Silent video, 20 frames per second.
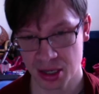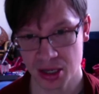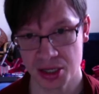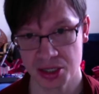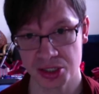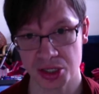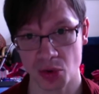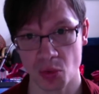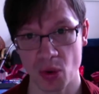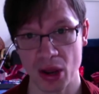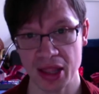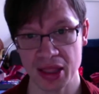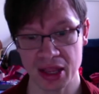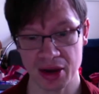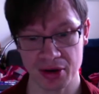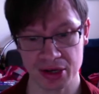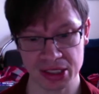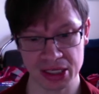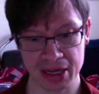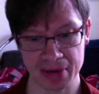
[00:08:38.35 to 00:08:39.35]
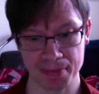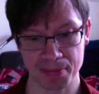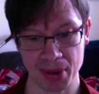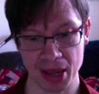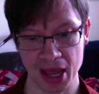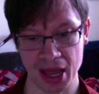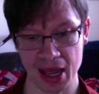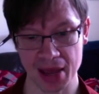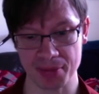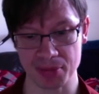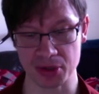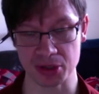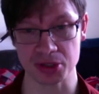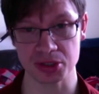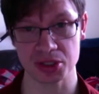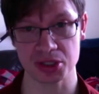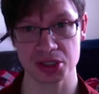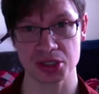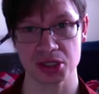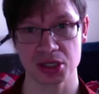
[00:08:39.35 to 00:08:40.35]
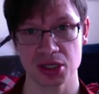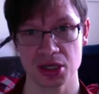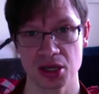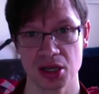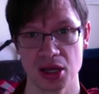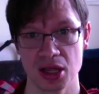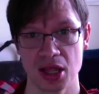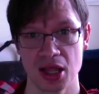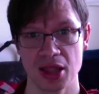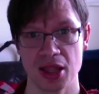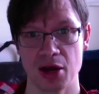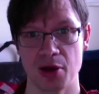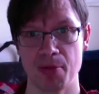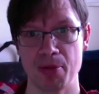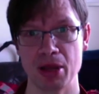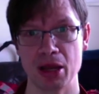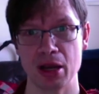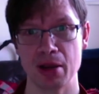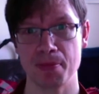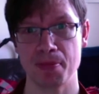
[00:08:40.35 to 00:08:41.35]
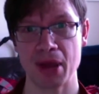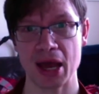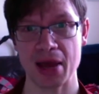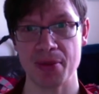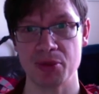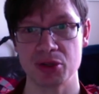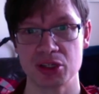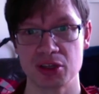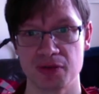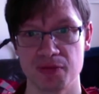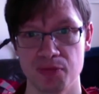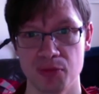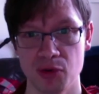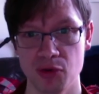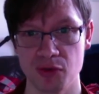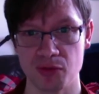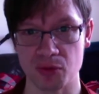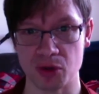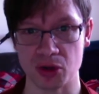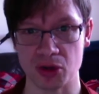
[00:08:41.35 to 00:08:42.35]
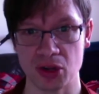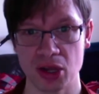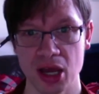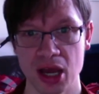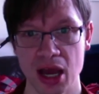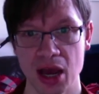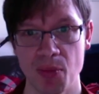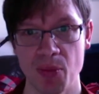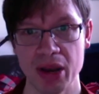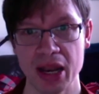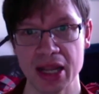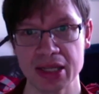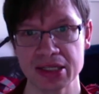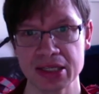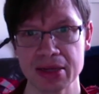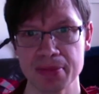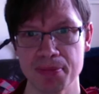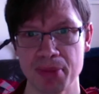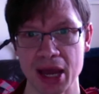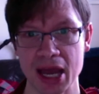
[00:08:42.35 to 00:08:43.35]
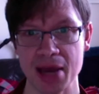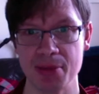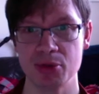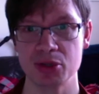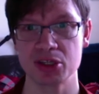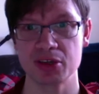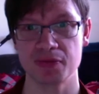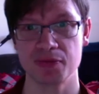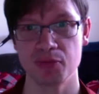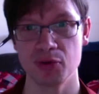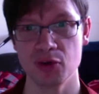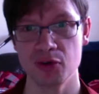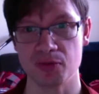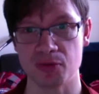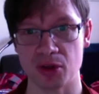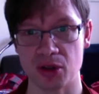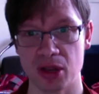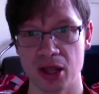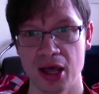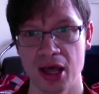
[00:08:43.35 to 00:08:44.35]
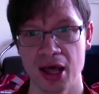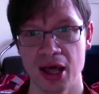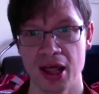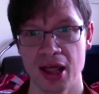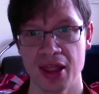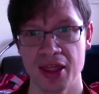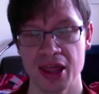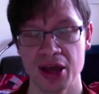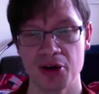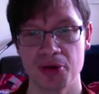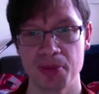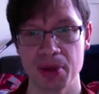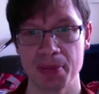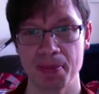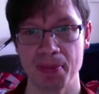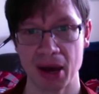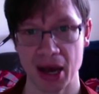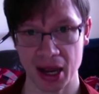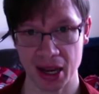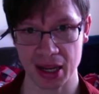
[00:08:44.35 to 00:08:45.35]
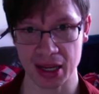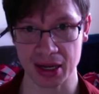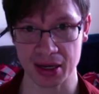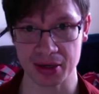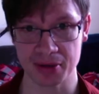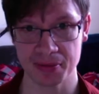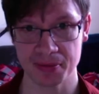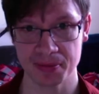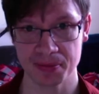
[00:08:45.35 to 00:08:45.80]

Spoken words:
So when there is an impairment, there will be an impairment of movement. And when there's an impairment of movement, there will be pain.